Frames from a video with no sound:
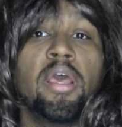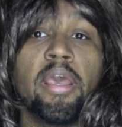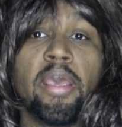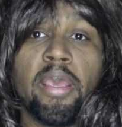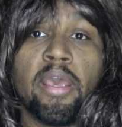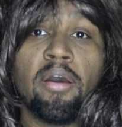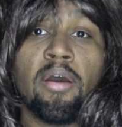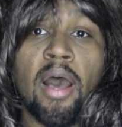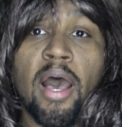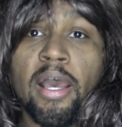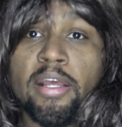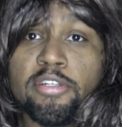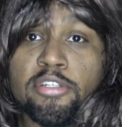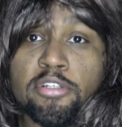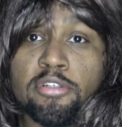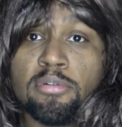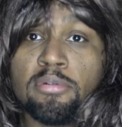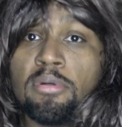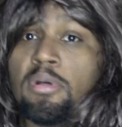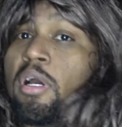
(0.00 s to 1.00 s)
Hell, I
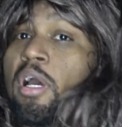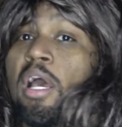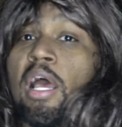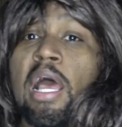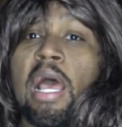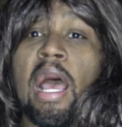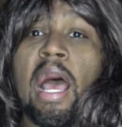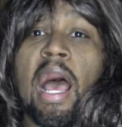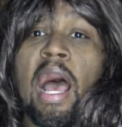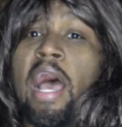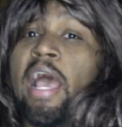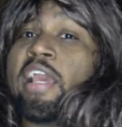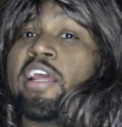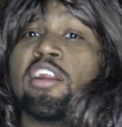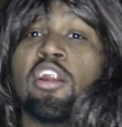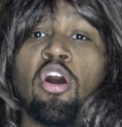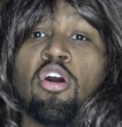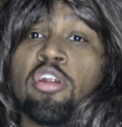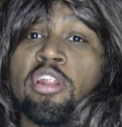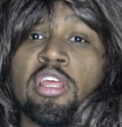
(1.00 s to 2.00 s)
do. I
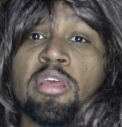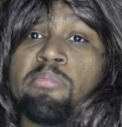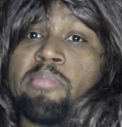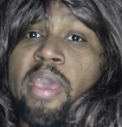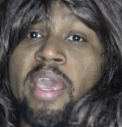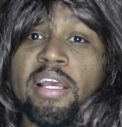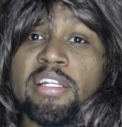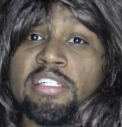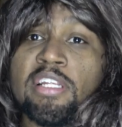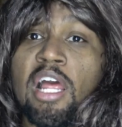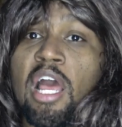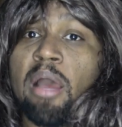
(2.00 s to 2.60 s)
can only imagine